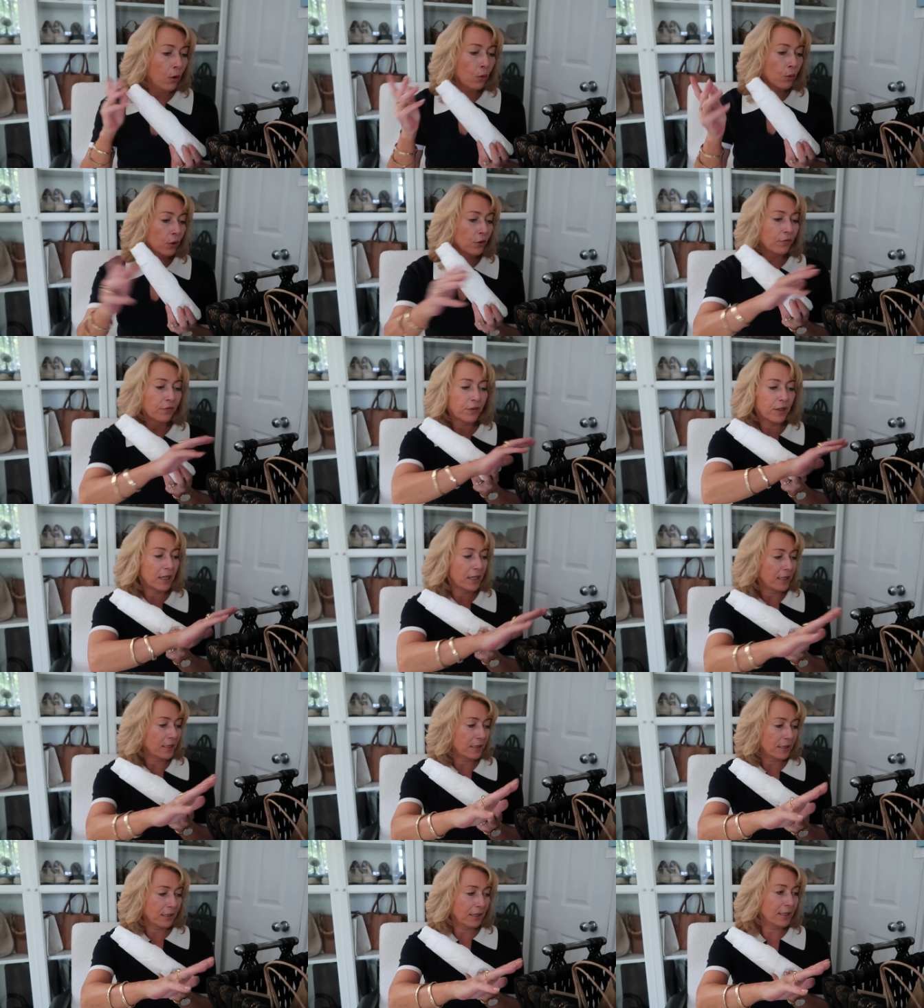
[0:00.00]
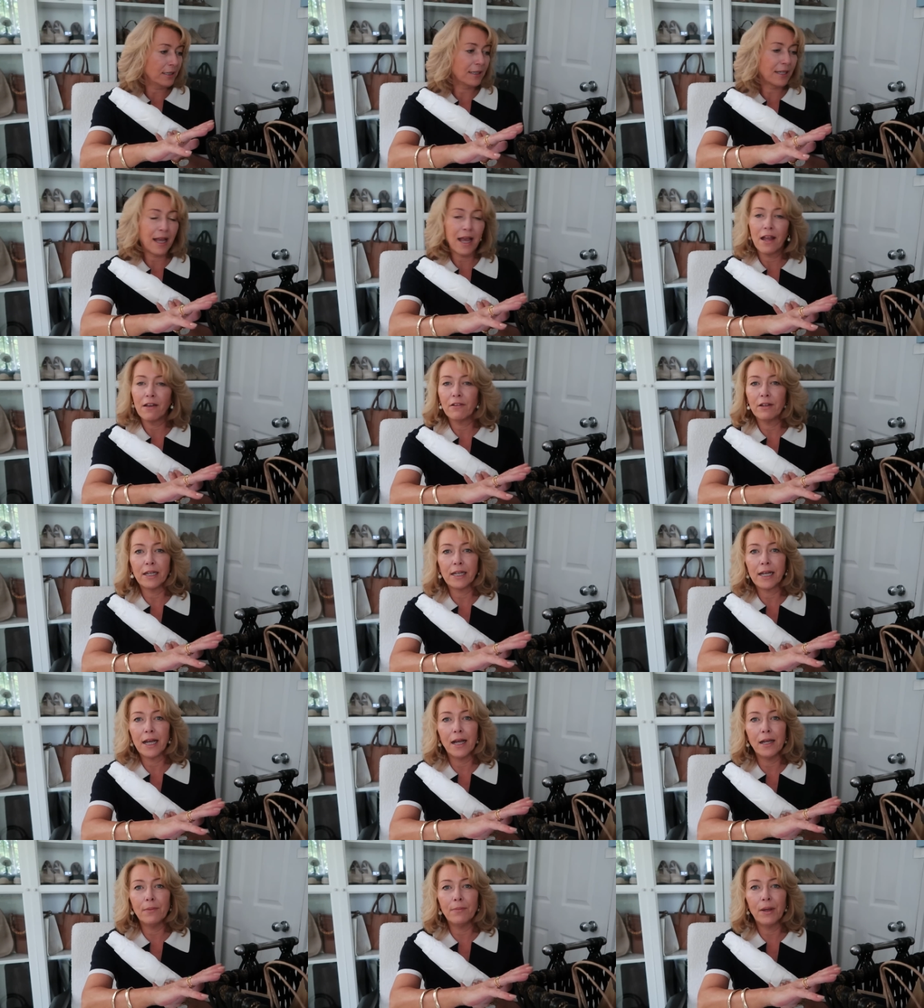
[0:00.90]
All of this is how it
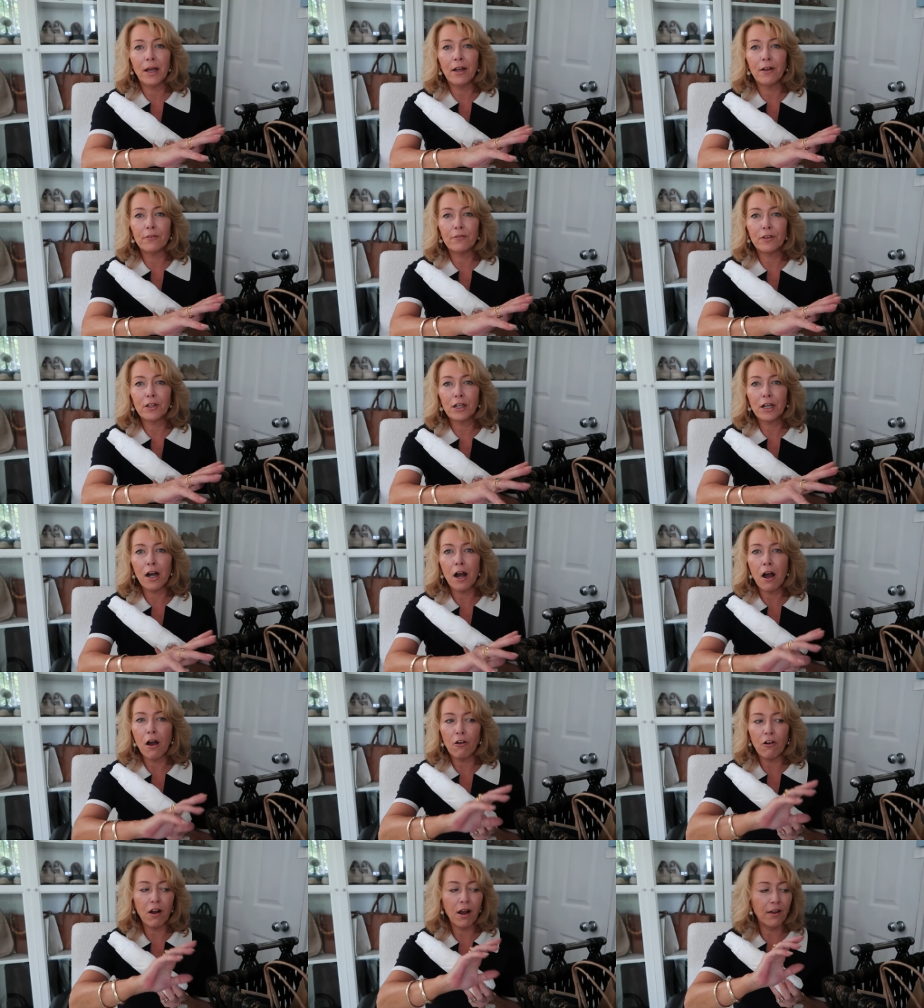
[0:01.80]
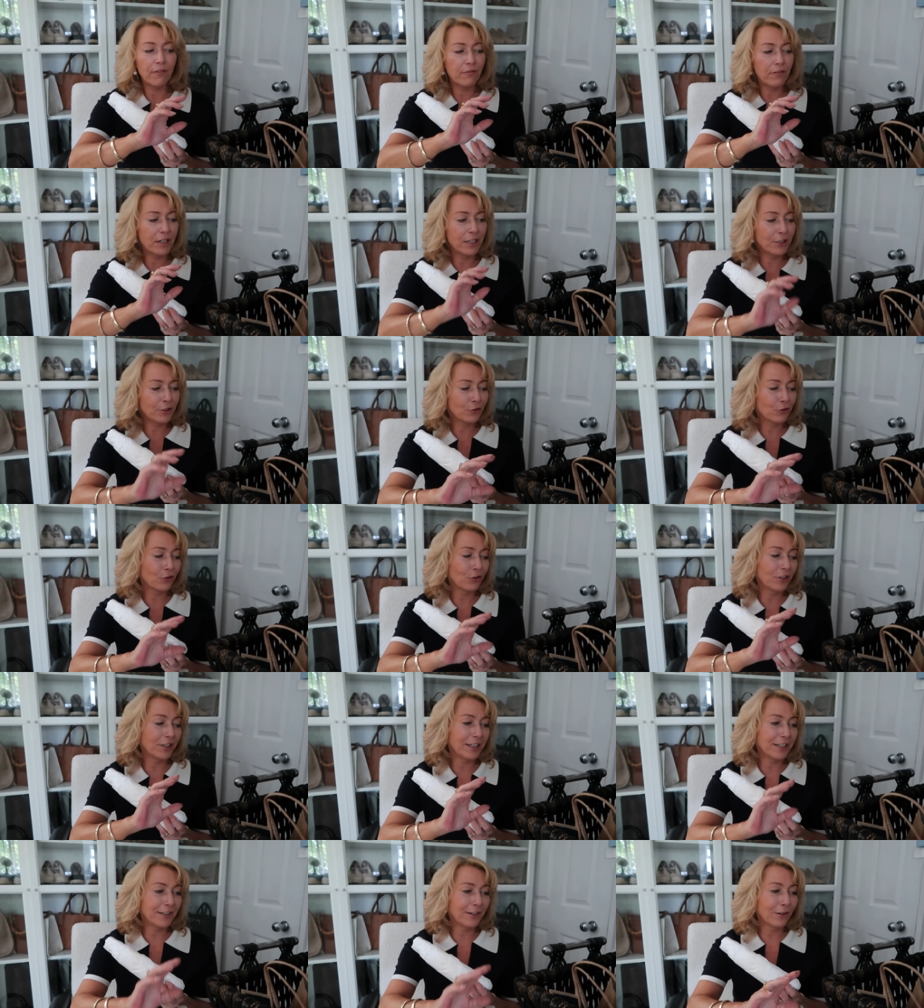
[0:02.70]
came out of the car. I've
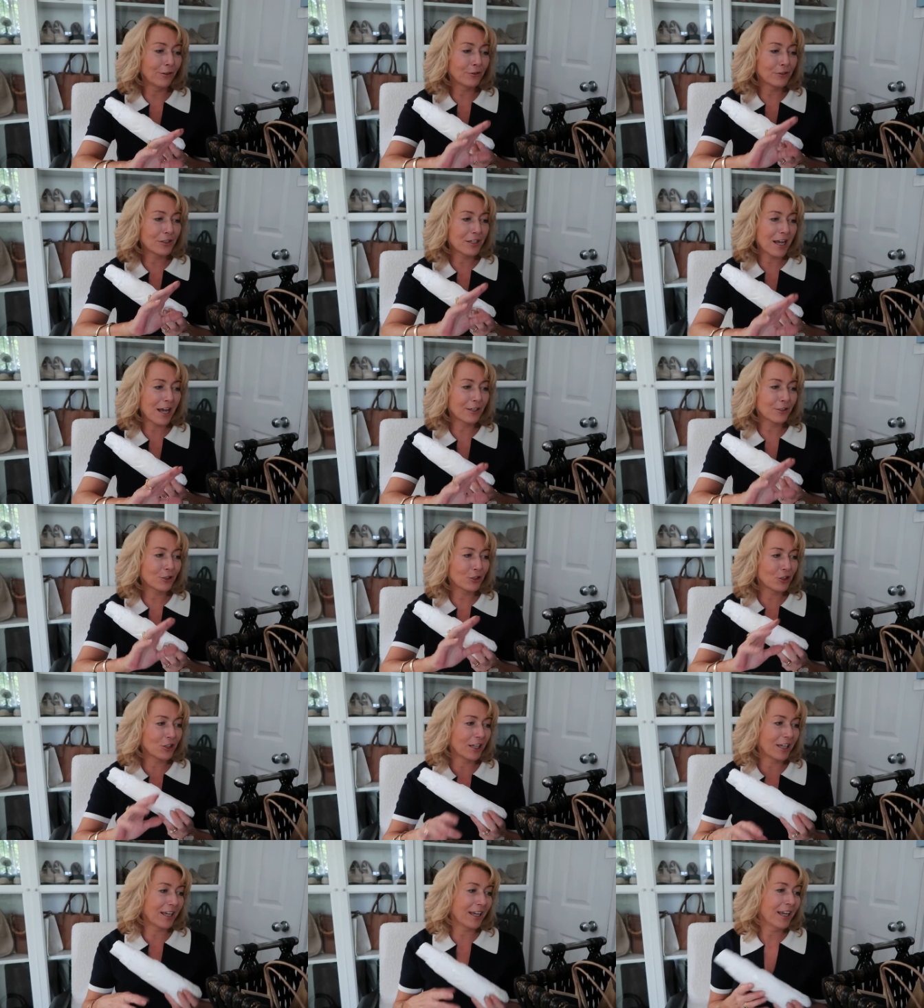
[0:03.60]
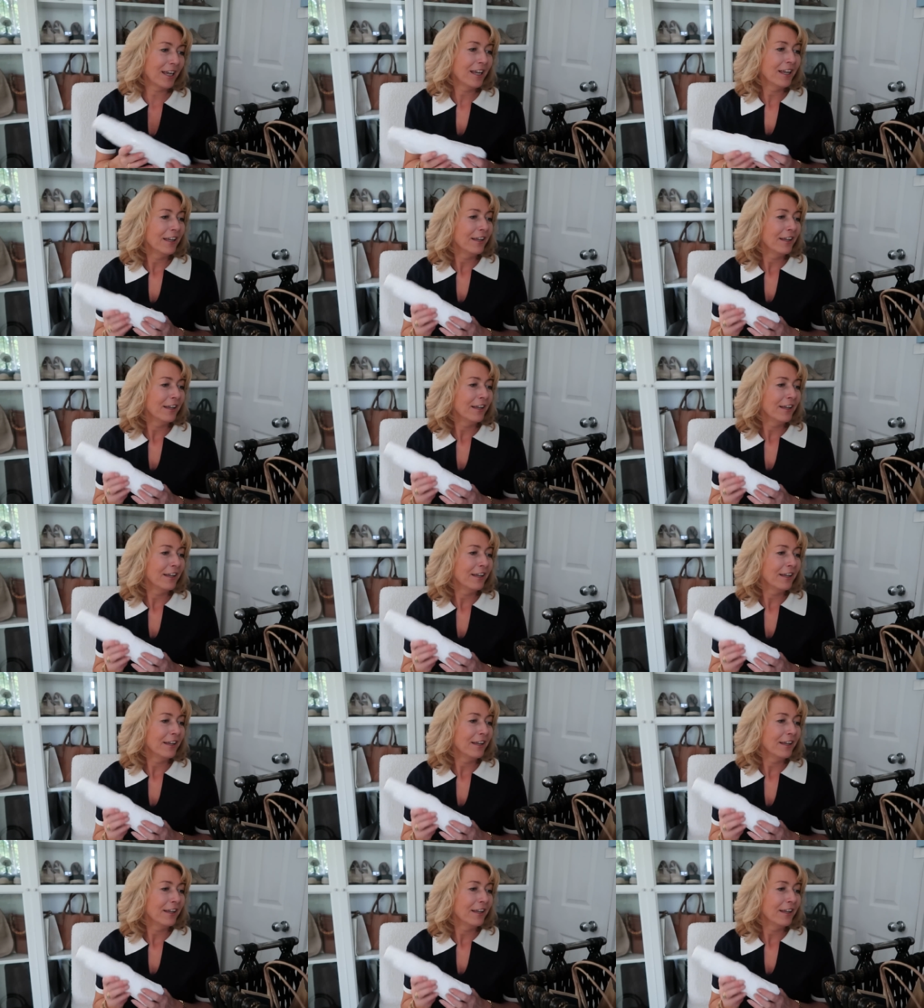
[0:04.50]
literally not touched it.